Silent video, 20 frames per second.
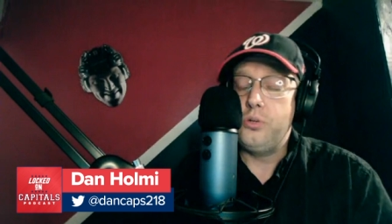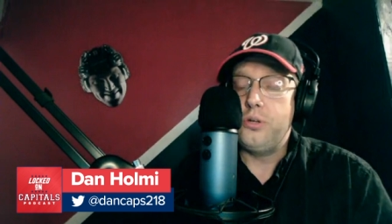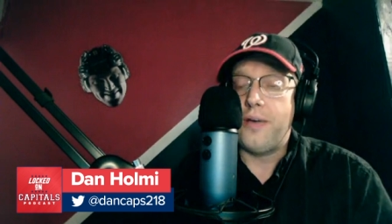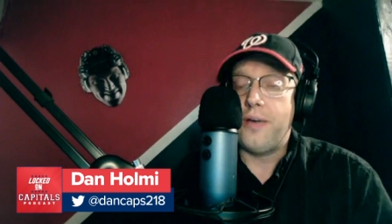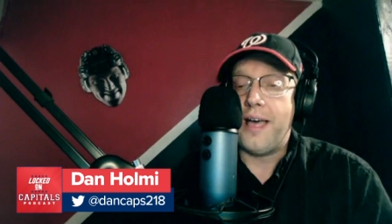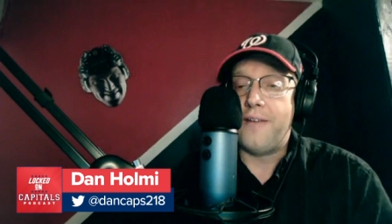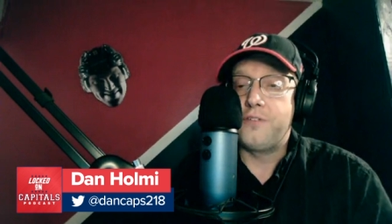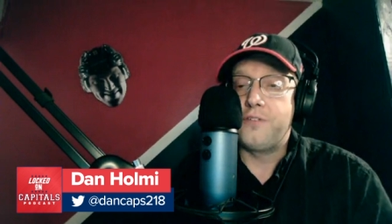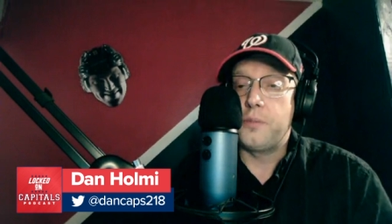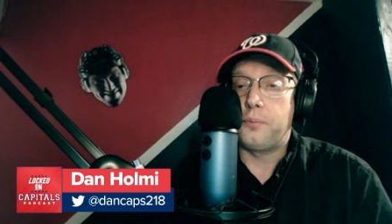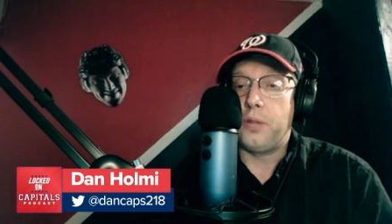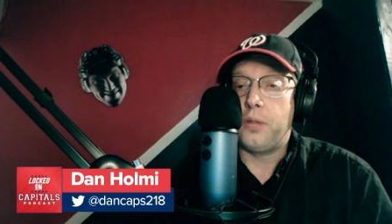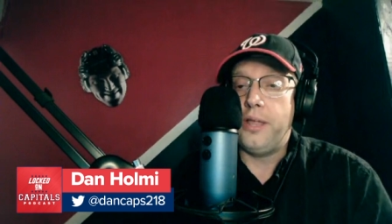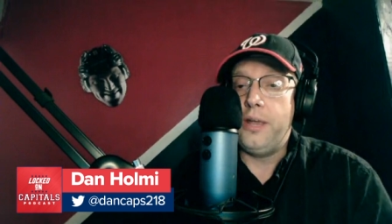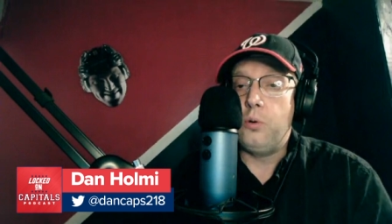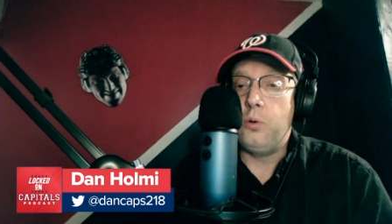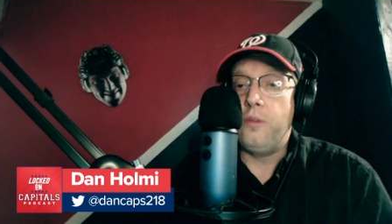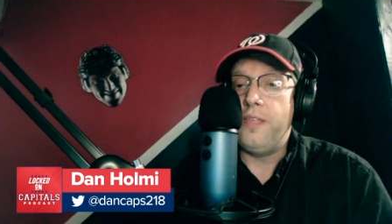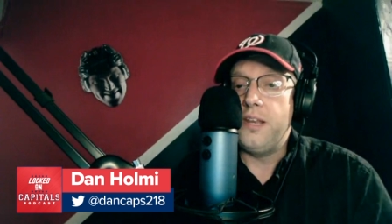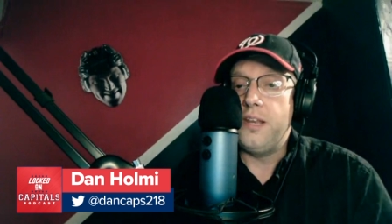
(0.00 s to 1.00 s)
You have to
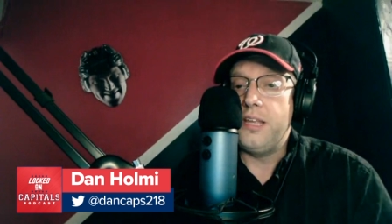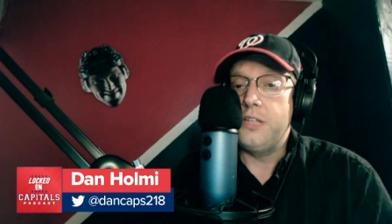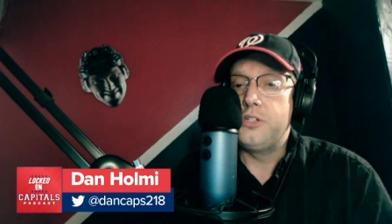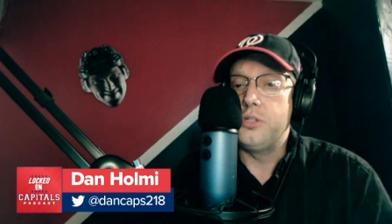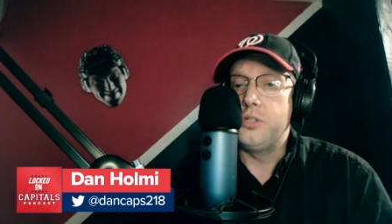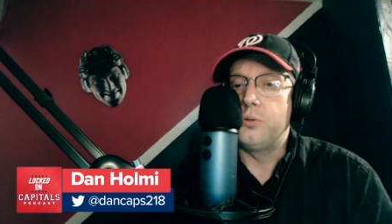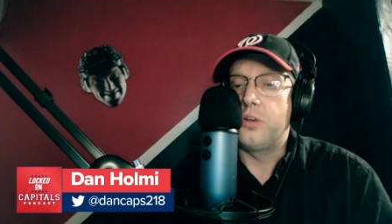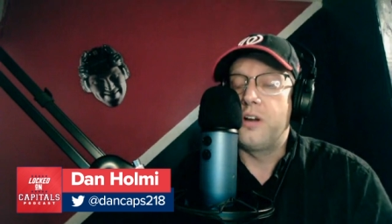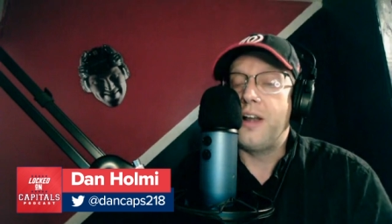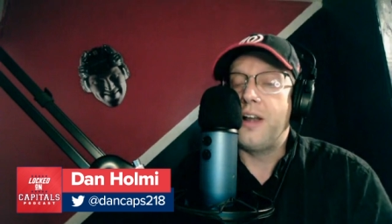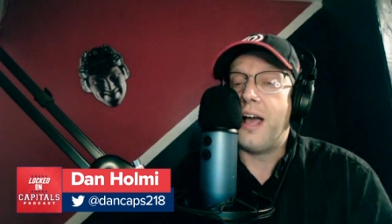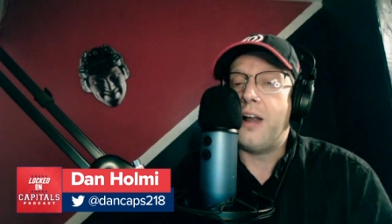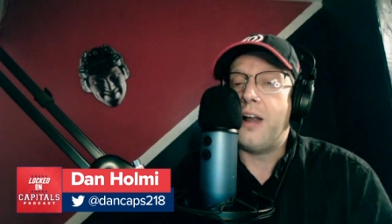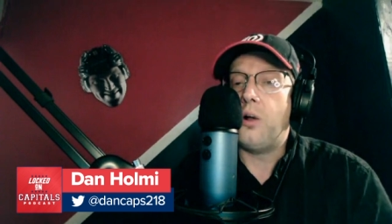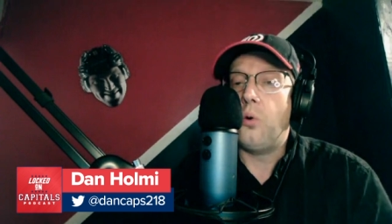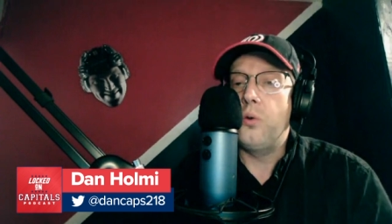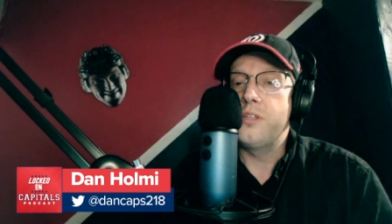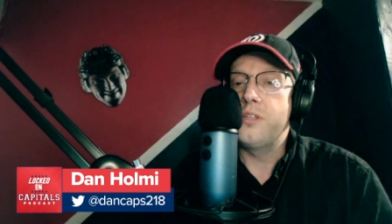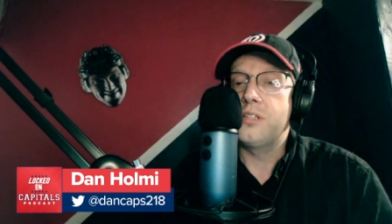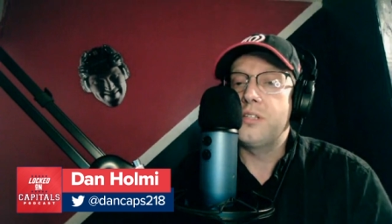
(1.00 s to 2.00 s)
play where they need you. You're not
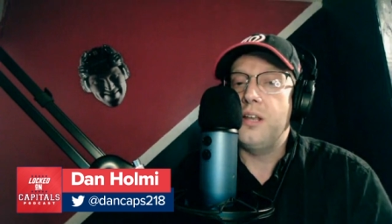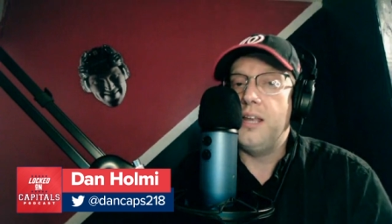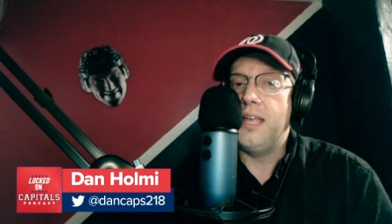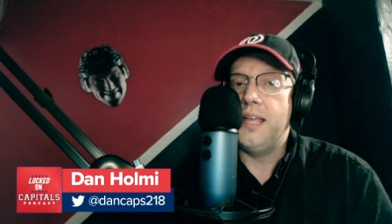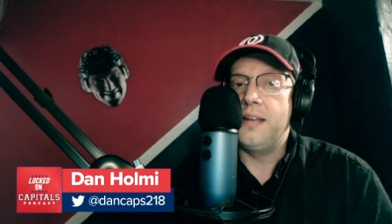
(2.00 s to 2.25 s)
always going to